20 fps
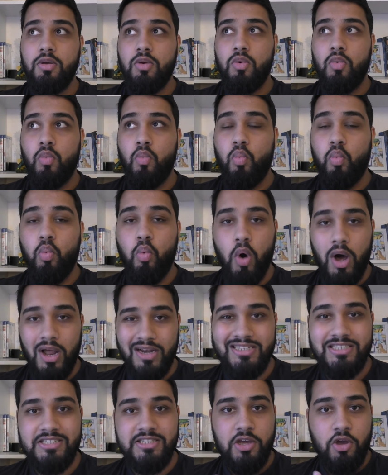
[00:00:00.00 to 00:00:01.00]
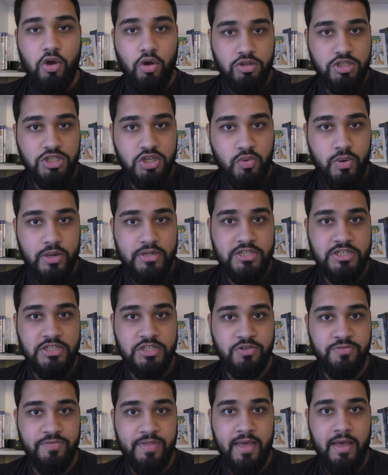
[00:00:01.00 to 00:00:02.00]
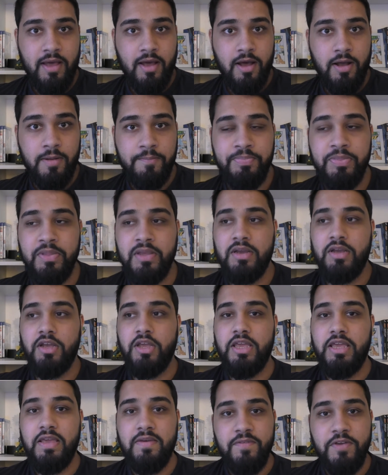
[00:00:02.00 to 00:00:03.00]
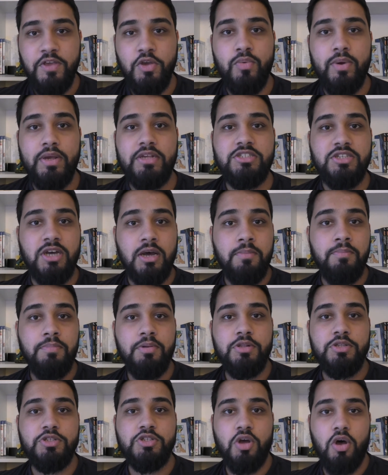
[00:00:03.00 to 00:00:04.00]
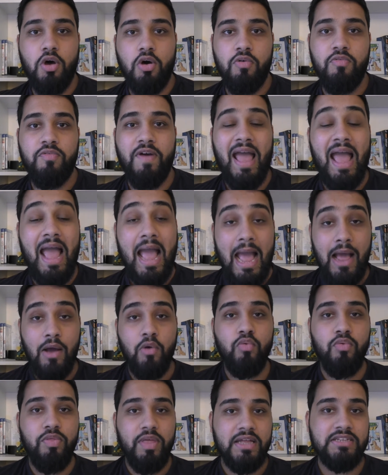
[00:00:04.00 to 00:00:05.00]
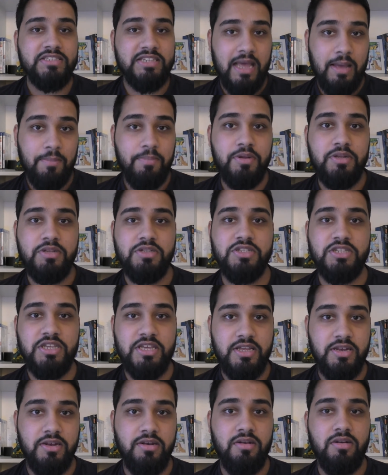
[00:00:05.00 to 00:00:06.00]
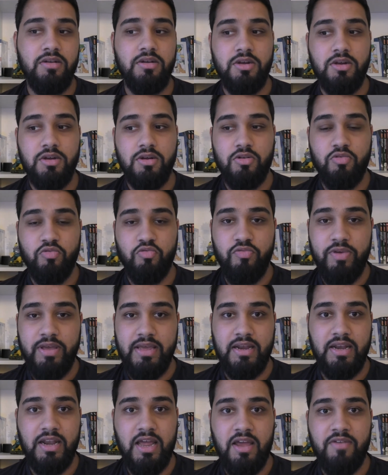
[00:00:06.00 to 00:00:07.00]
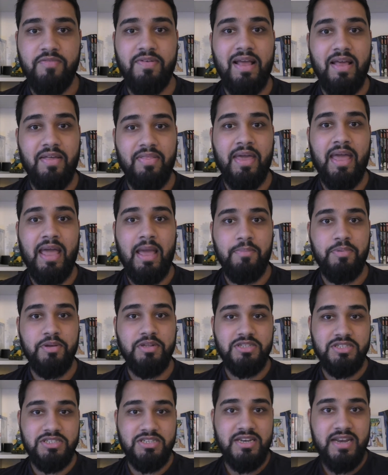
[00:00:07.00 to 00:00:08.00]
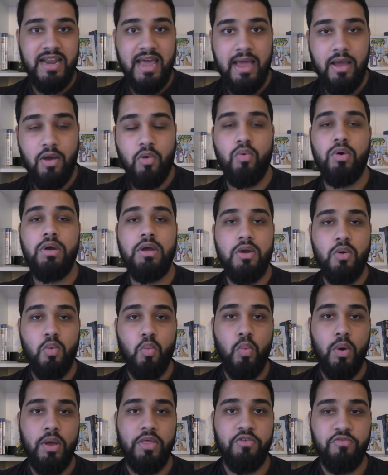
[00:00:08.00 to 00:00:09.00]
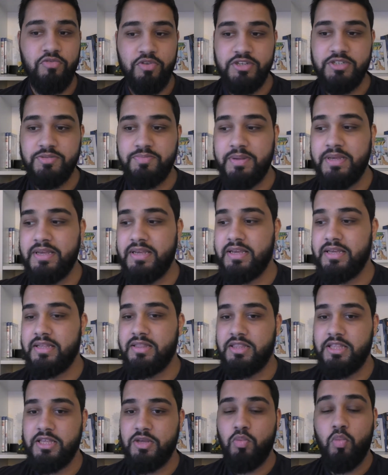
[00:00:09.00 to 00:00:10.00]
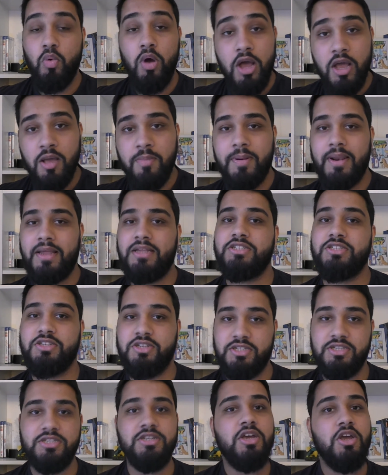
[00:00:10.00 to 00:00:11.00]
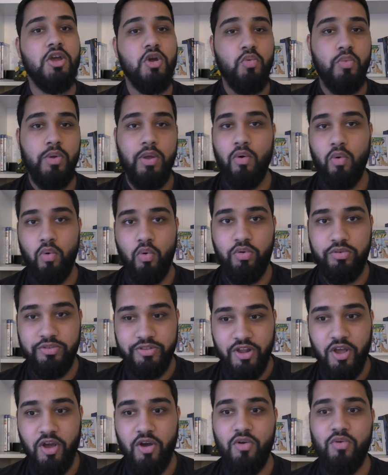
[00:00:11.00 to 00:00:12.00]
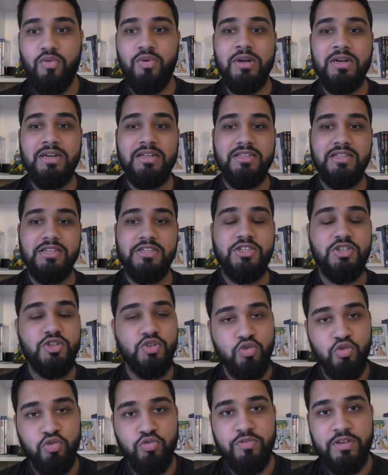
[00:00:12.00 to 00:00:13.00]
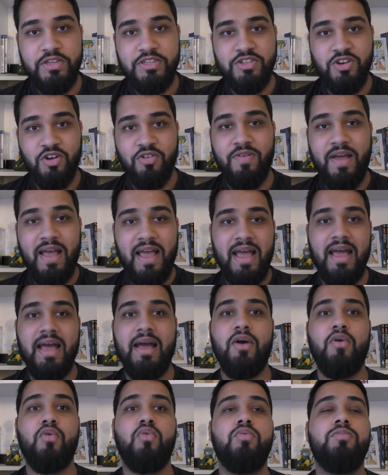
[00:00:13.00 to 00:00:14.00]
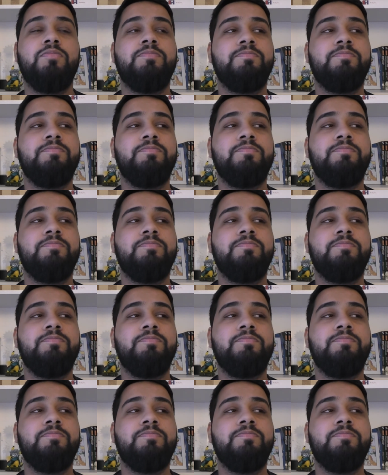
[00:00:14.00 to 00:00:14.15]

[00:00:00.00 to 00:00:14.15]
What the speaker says: what the consequences of that are, giving you examples of how that happens in real life, how that happens now, whether it be in the workplace, because we all know the stories of how